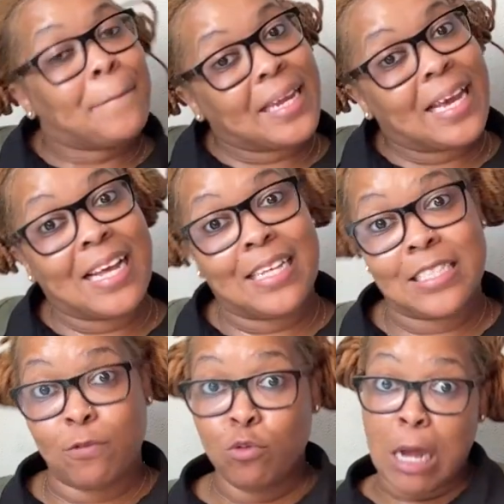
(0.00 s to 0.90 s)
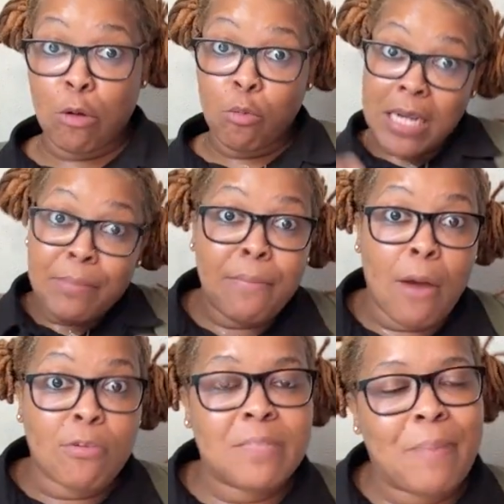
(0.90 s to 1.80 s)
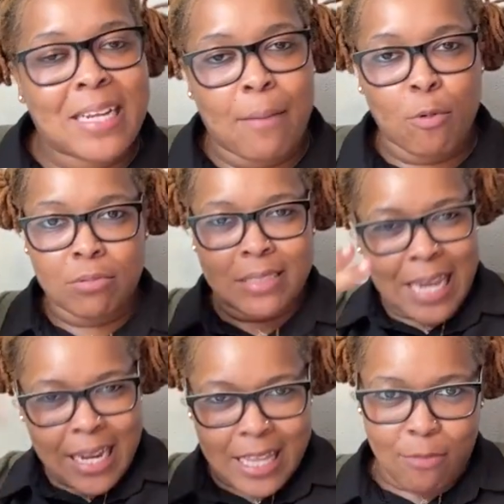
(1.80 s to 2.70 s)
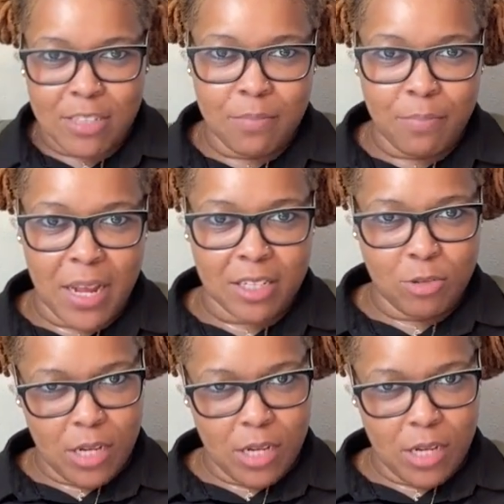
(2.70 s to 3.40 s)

because if you're not going to give me my respect, I'm going to take that respect.